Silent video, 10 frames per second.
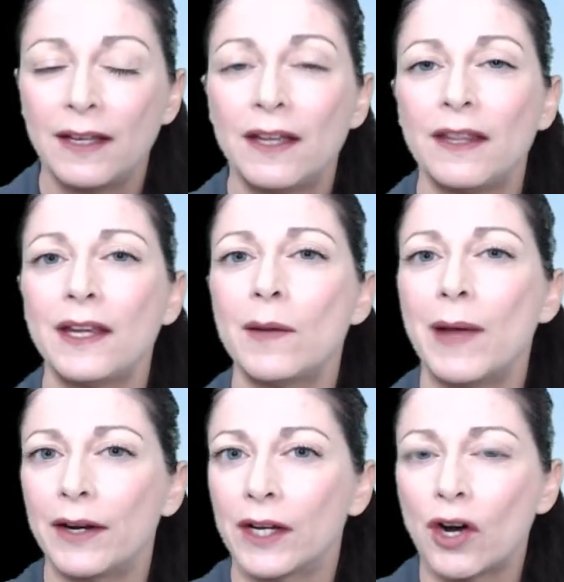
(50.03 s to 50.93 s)
Think about
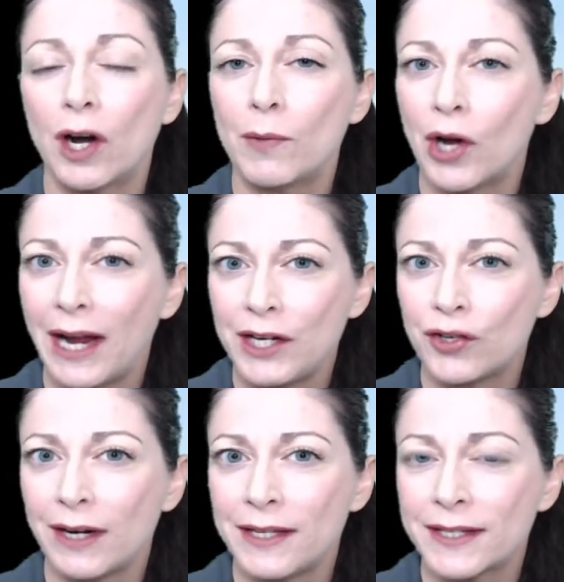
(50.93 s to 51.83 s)
it,
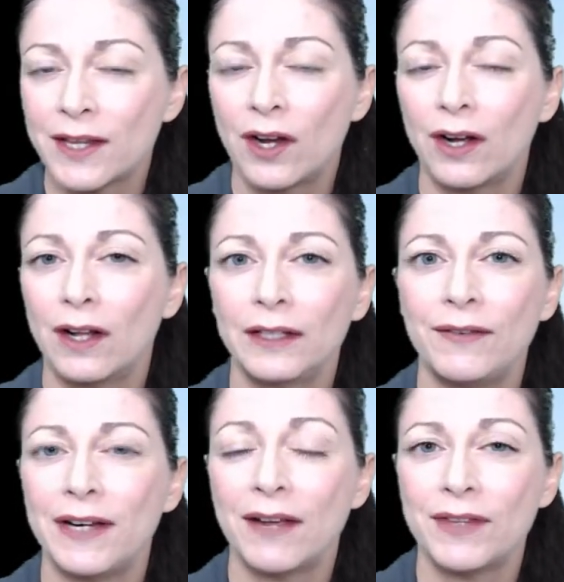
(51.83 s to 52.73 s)
carbohydrates all
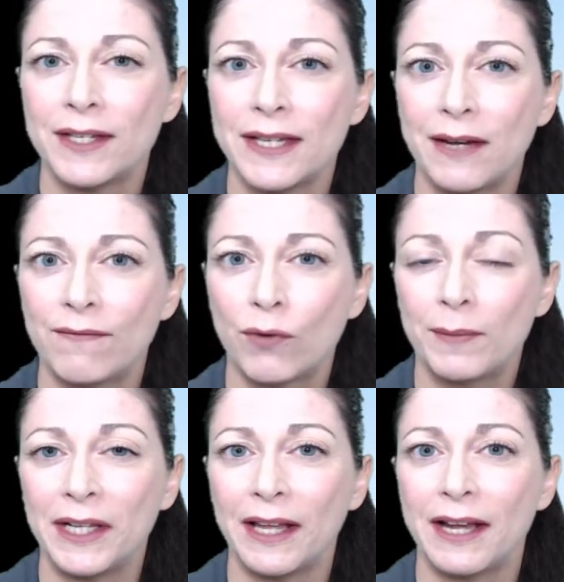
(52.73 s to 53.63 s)
even have the same
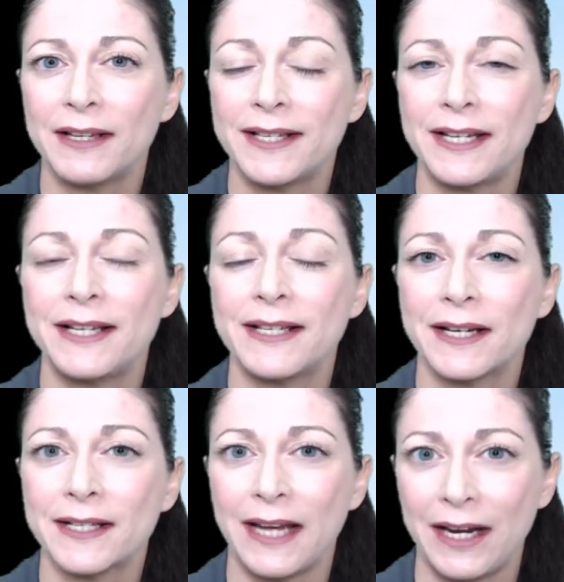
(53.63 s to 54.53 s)
formula,
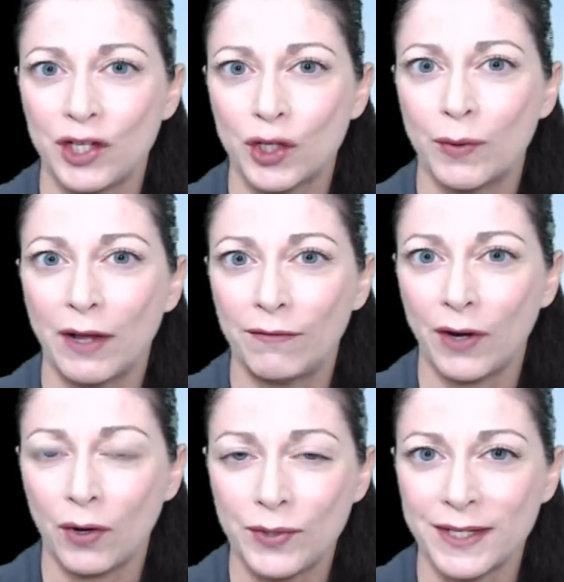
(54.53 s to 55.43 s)

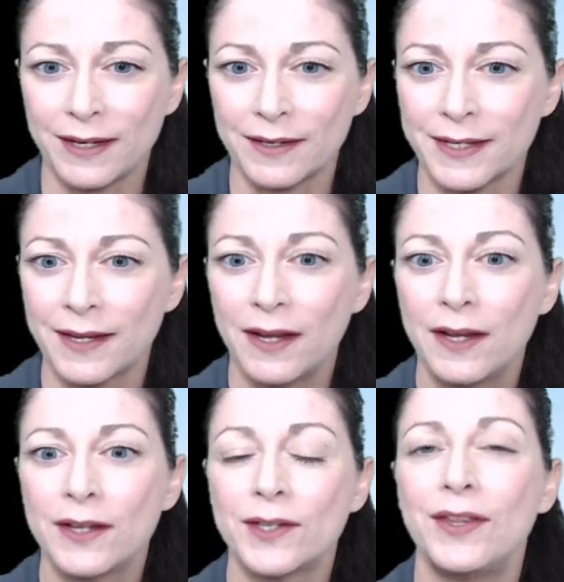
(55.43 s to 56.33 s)
C6H12O6,
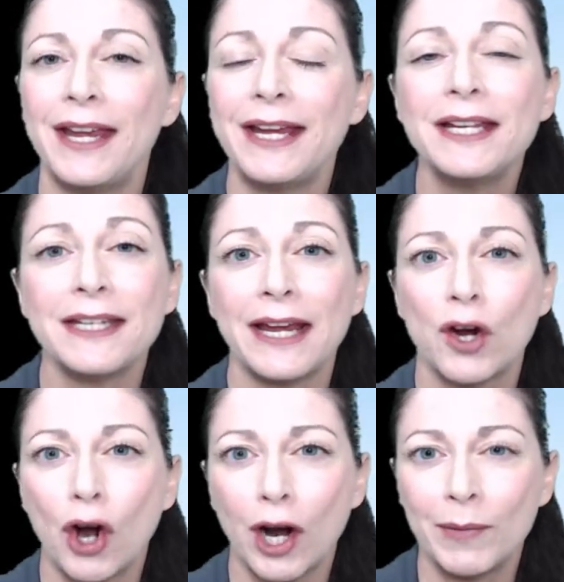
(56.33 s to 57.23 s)
so they contain
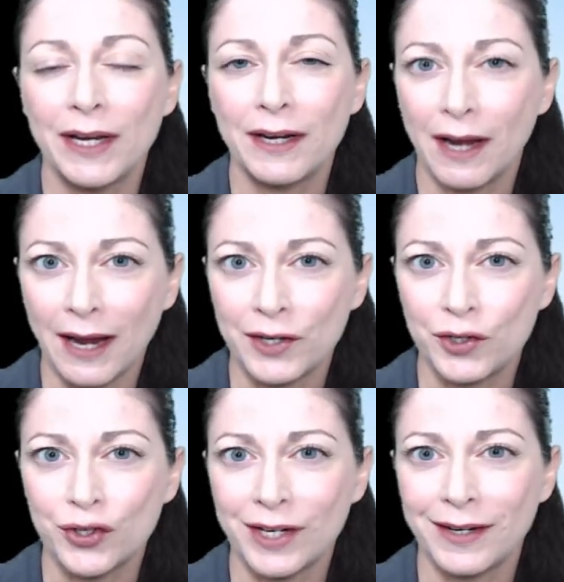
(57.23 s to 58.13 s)
carbon,
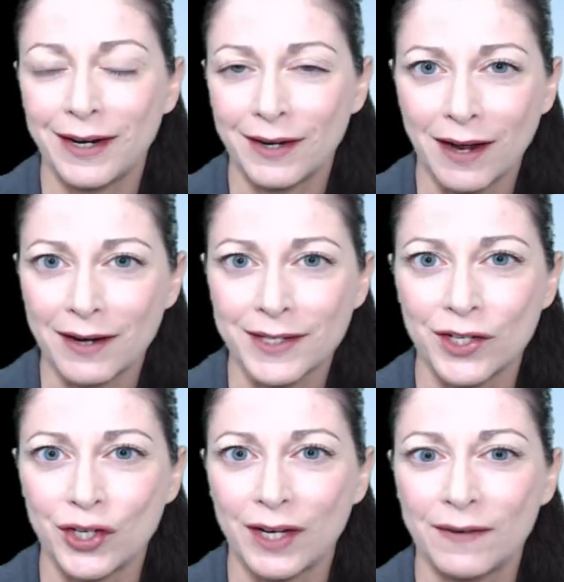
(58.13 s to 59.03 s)
hydrogen, and
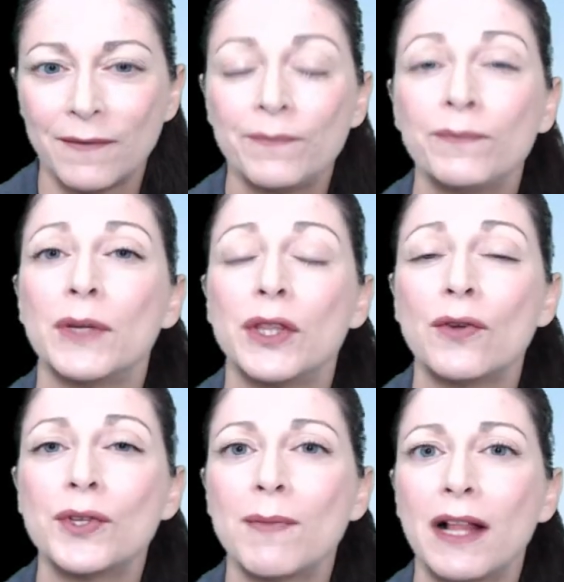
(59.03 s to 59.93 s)
oxygen, but
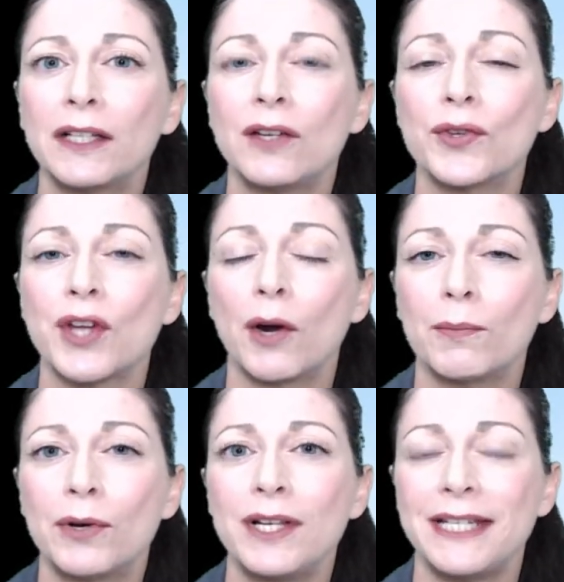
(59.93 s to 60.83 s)
those molecules are
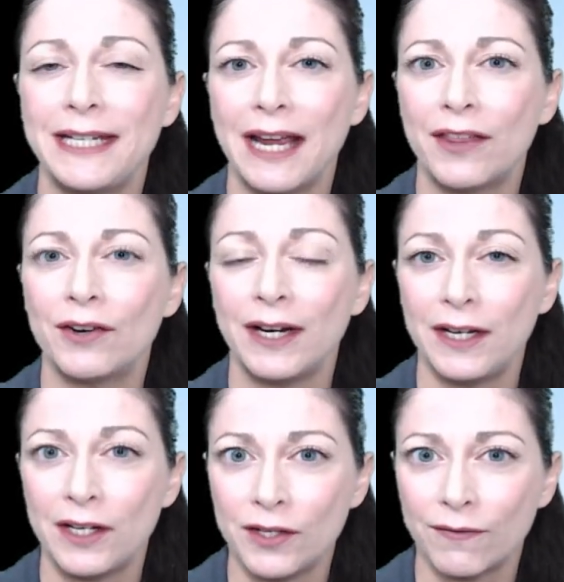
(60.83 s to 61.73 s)
put together in a
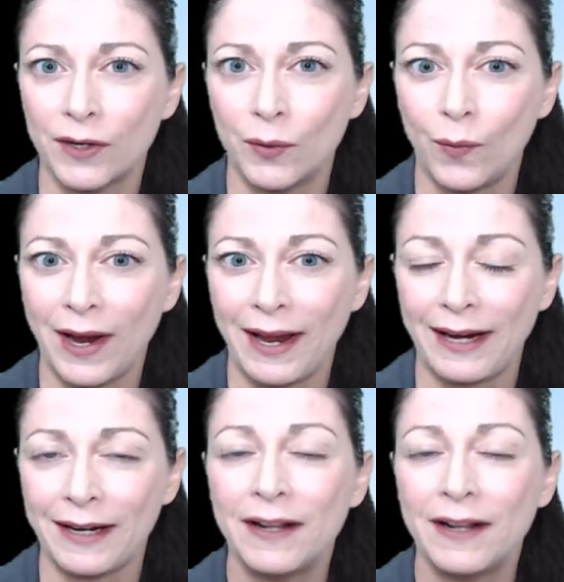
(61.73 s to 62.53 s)
different way.